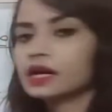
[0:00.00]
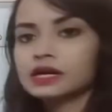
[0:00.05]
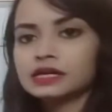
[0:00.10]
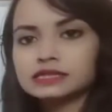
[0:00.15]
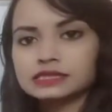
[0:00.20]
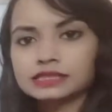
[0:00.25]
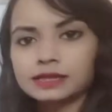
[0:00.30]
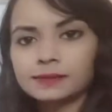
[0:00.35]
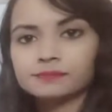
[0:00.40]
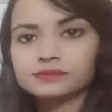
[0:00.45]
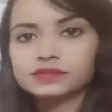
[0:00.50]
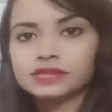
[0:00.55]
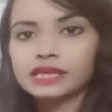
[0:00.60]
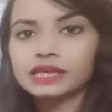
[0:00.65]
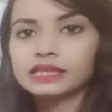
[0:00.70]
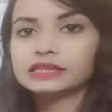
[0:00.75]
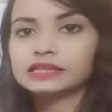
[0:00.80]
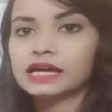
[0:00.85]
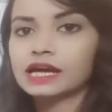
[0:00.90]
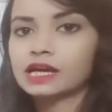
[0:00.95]

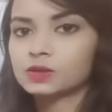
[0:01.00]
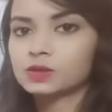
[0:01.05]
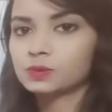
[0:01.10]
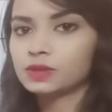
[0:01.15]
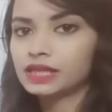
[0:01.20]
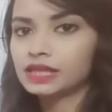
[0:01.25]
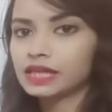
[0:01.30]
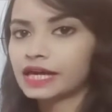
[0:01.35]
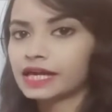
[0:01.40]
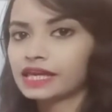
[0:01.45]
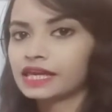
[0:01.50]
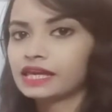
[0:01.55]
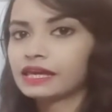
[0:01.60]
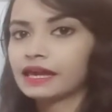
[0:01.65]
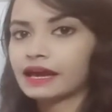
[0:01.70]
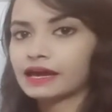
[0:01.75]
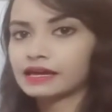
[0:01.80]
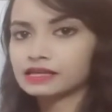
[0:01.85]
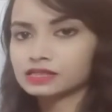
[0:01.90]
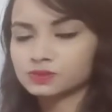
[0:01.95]
something that we like,
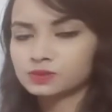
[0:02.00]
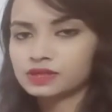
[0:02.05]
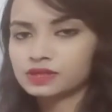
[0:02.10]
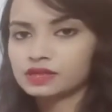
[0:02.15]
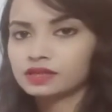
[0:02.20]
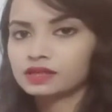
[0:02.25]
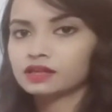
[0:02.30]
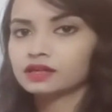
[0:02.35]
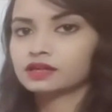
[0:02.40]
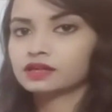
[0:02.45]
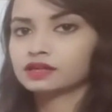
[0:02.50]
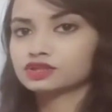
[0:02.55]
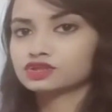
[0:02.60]
as we